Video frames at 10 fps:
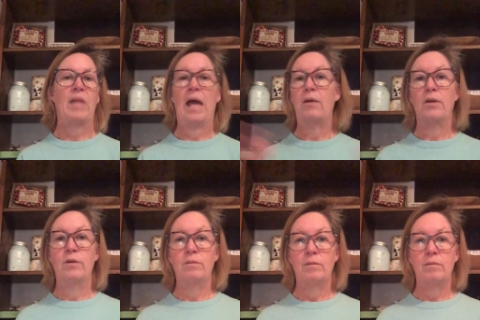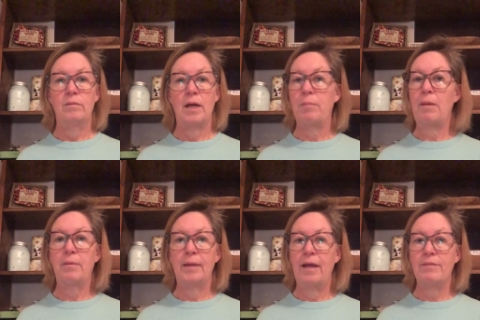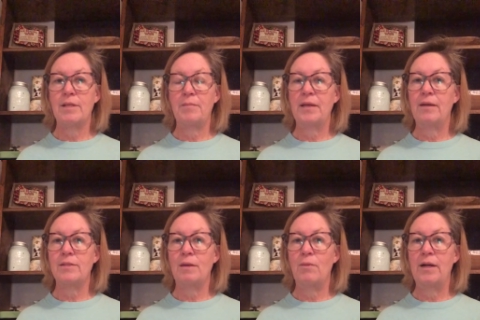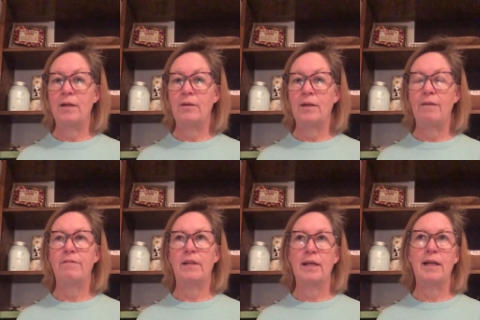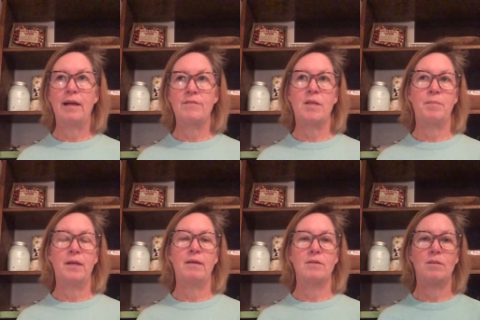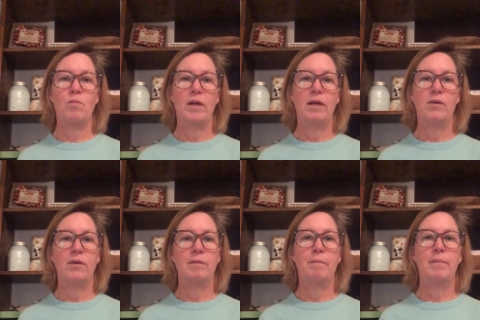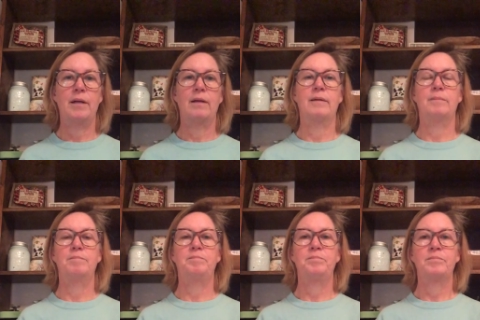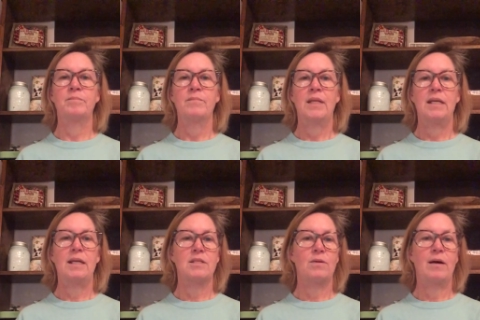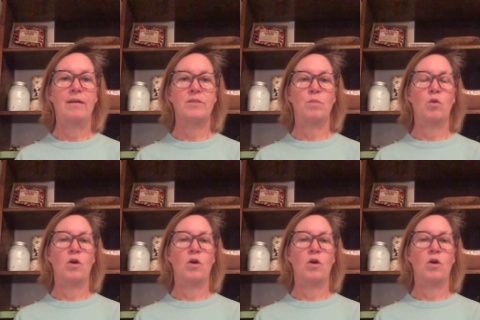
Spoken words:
don't know. I probably have something else I'm waiting on. I feel like I have something else I'm waiting on. But, yeah, so I'll have some more